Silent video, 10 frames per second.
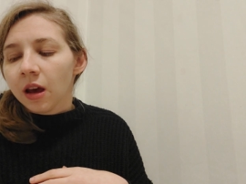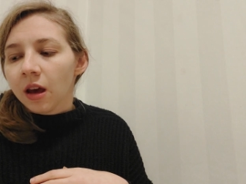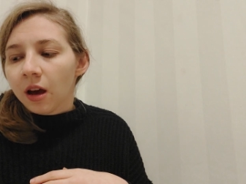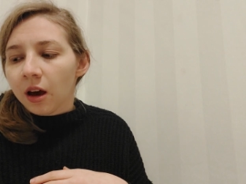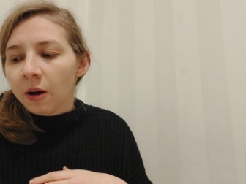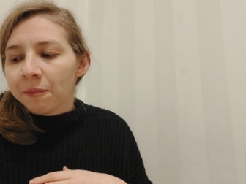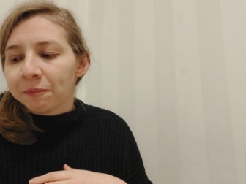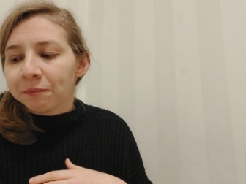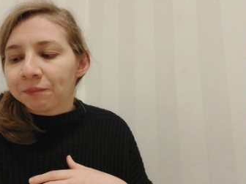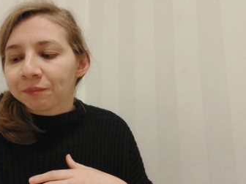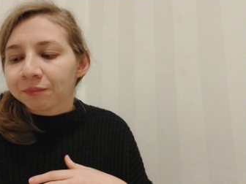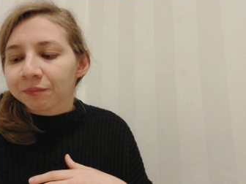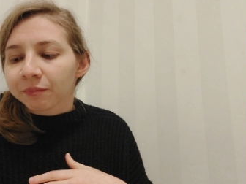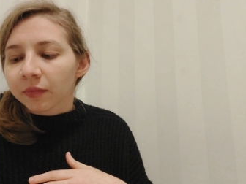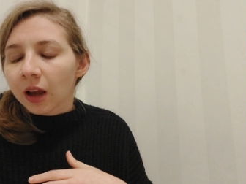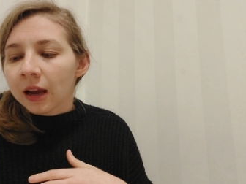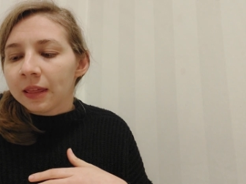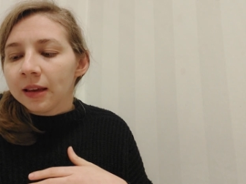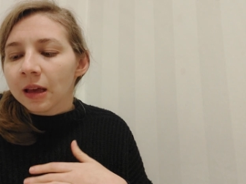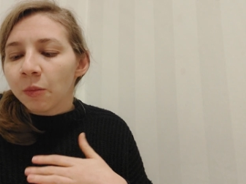I
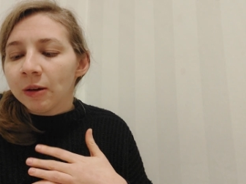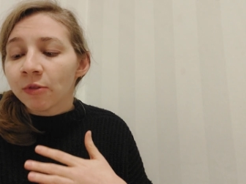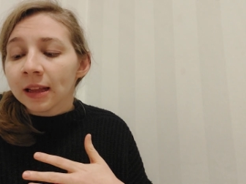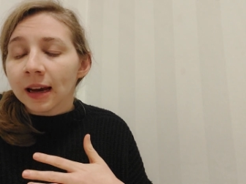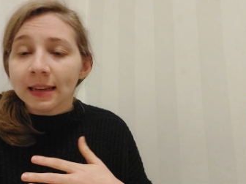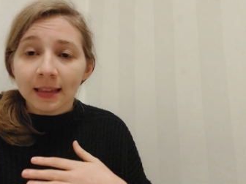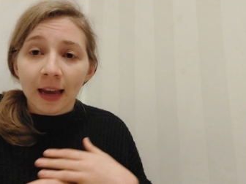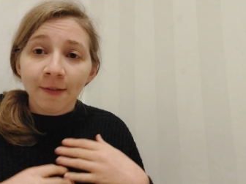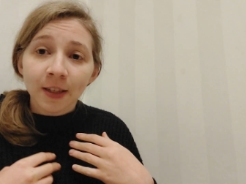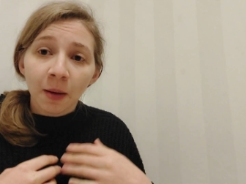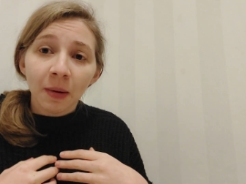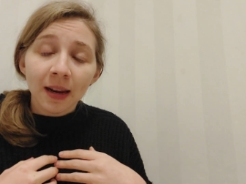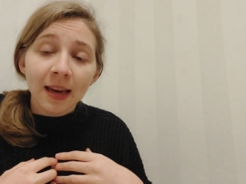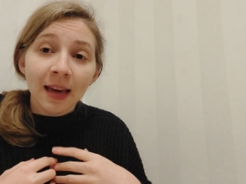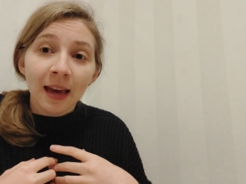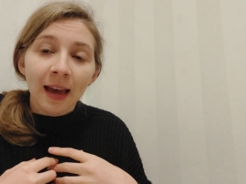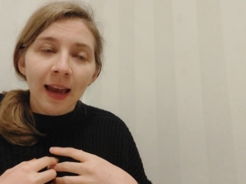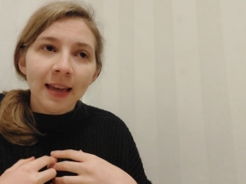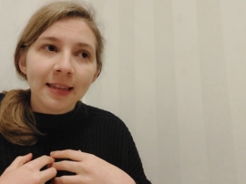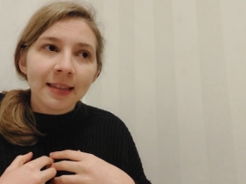think that we realize that if somebody
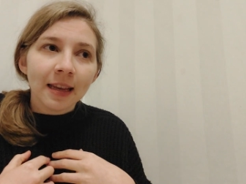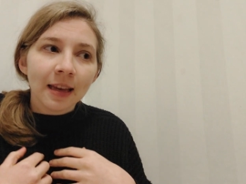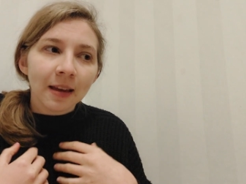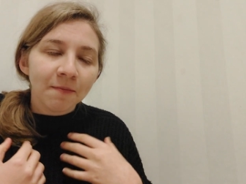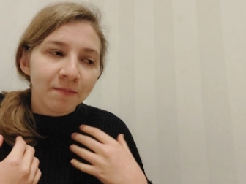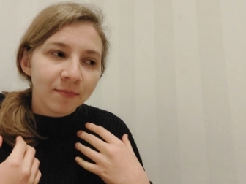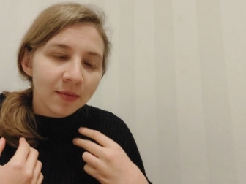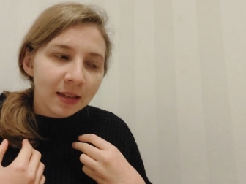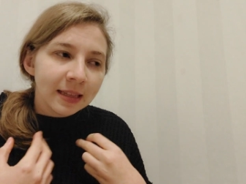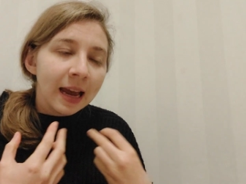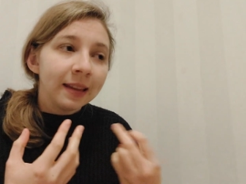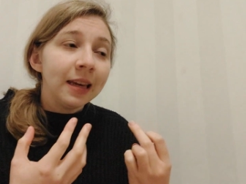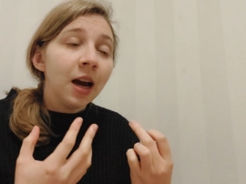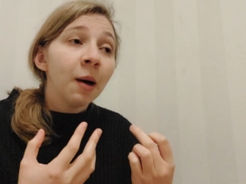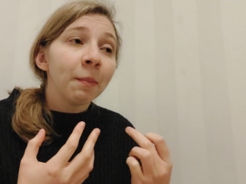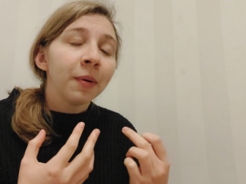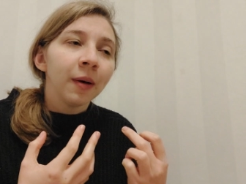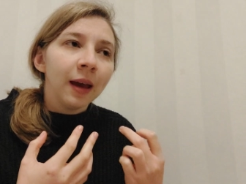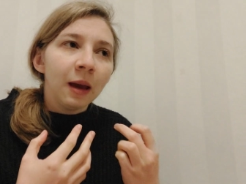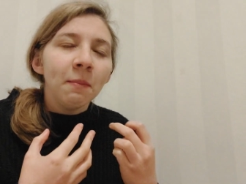is standing up,
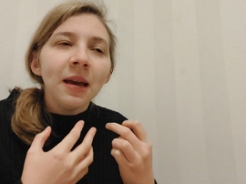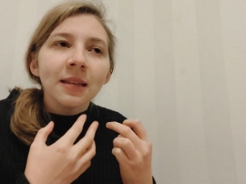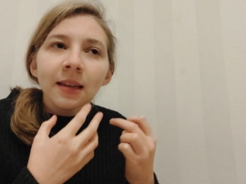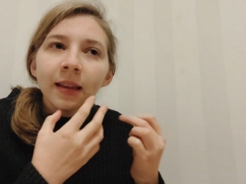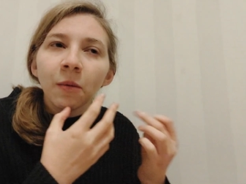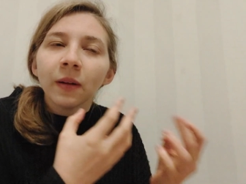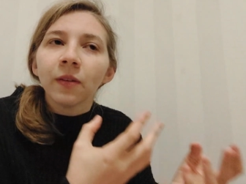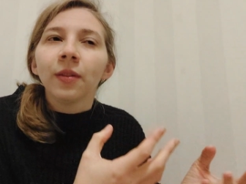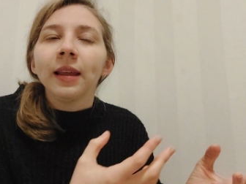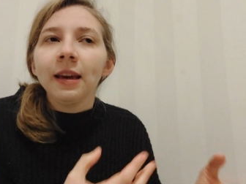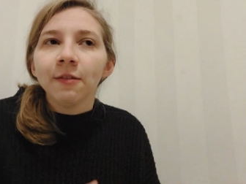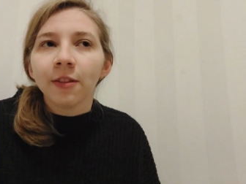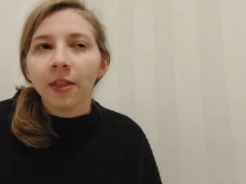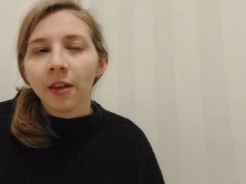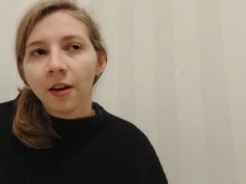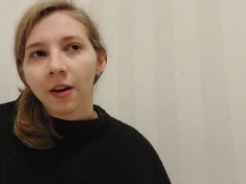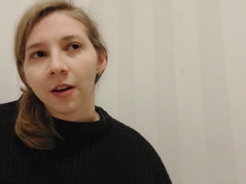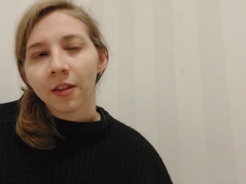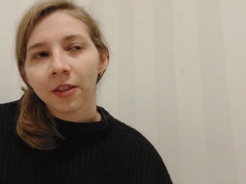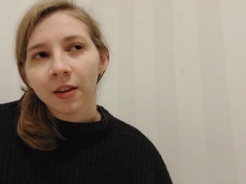it means that they want to leave
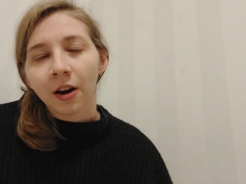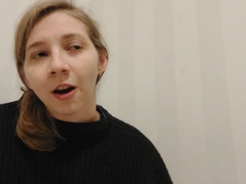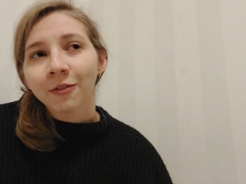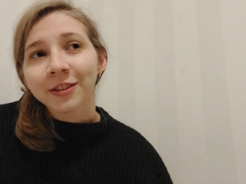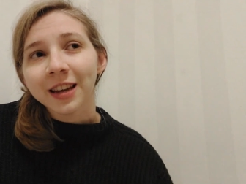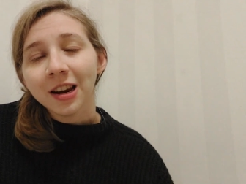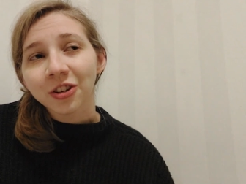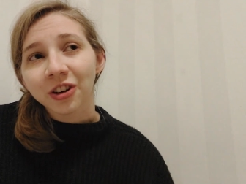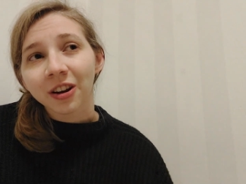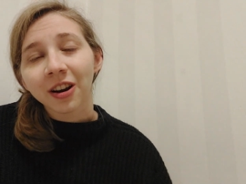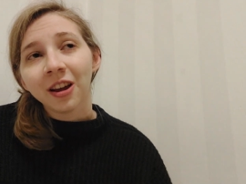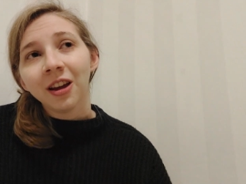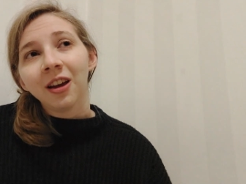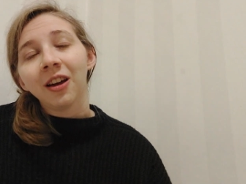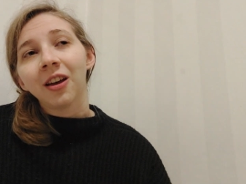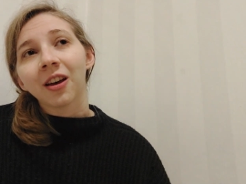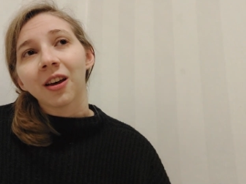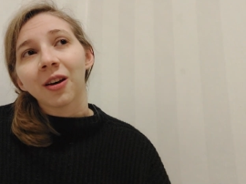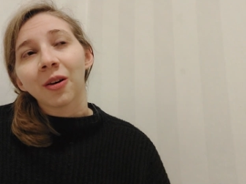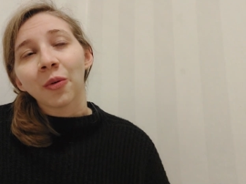the conversation,
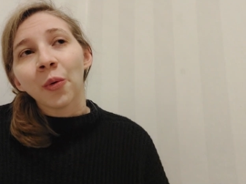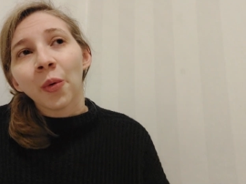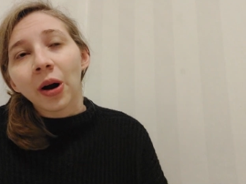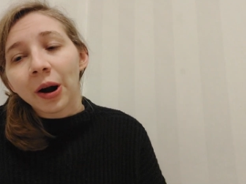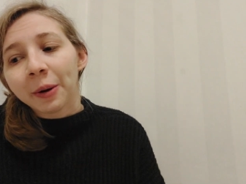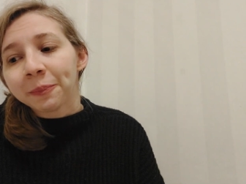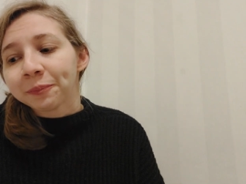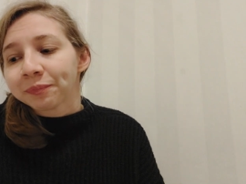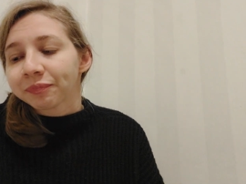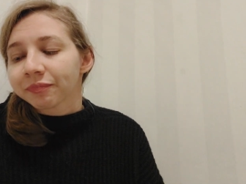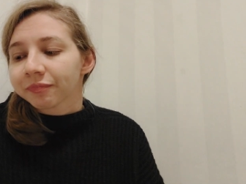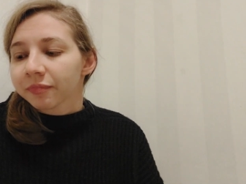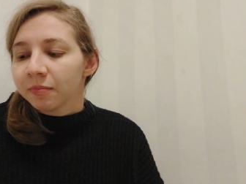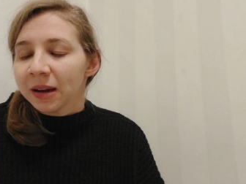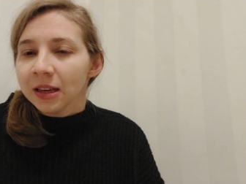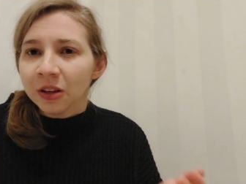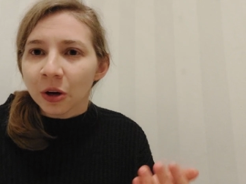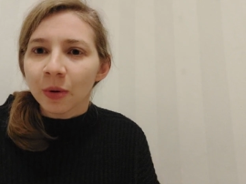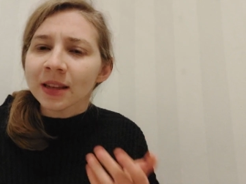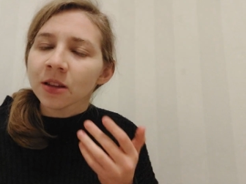but you
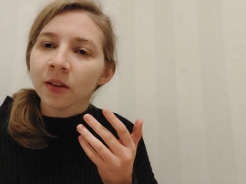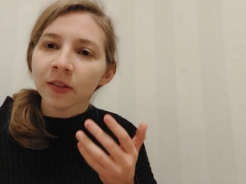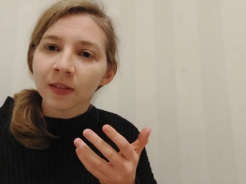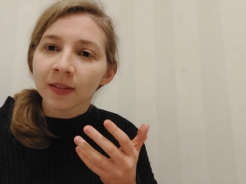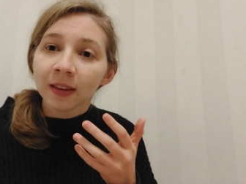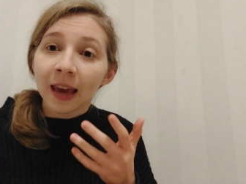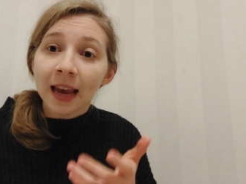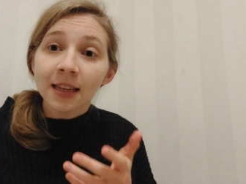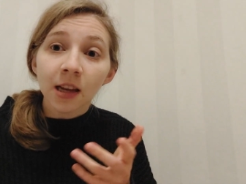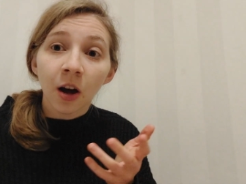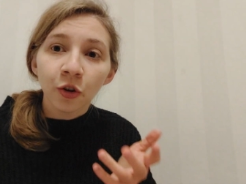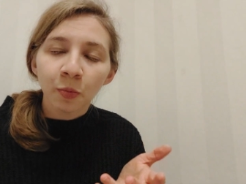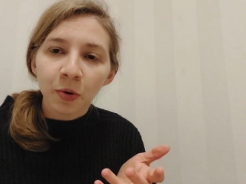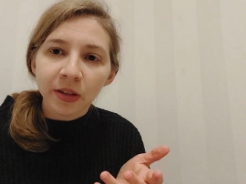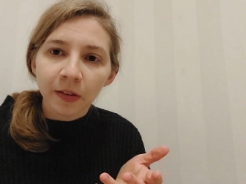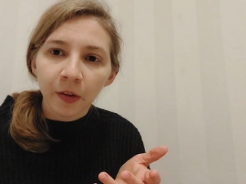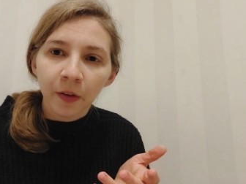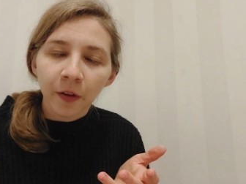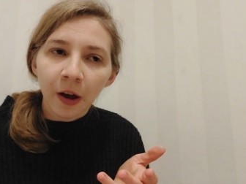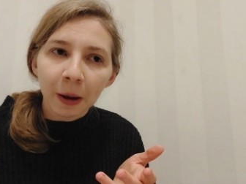know, it's not the case 100% of the
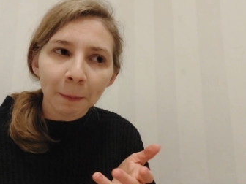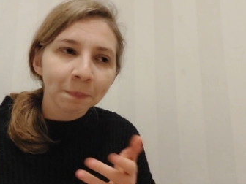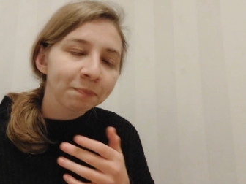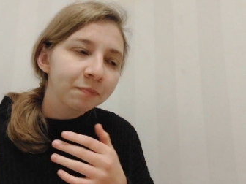time.